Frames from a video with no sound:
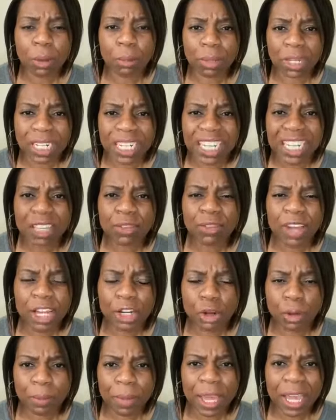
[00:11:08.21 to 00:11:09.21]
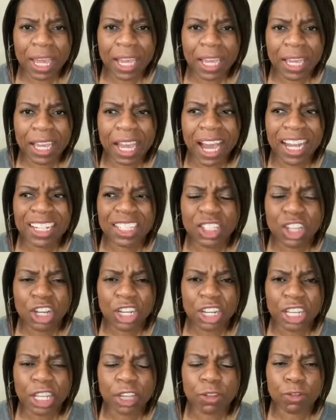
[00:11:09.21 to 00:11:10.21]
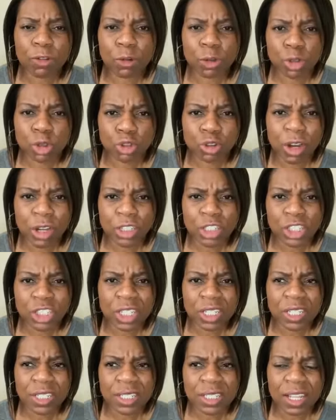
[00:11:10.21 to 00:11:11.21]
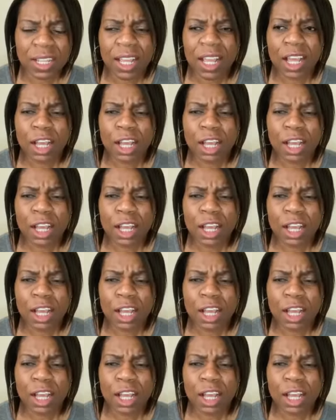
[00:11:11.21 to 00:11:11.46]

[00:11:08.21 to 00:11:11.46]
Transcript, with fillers: Believe and obey. God is going to give you instructions.